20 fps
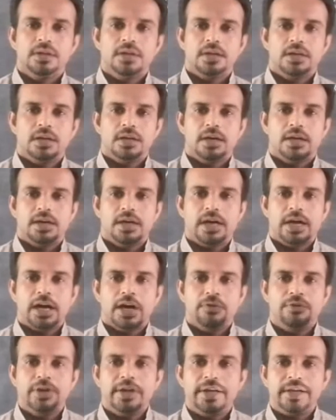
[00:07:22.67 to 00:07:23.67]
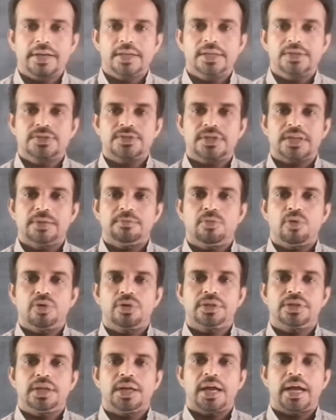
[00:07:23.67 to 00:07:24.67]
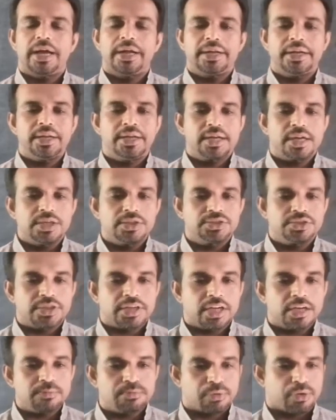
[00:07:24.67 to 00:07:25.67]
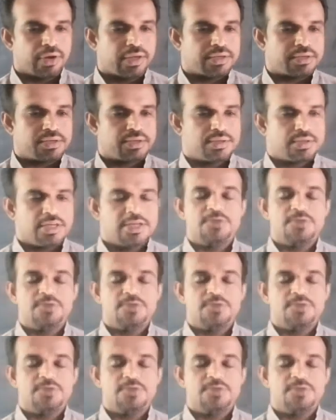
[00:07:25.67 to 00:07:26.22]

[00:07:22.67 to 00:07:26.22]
awareness about the agricultural product,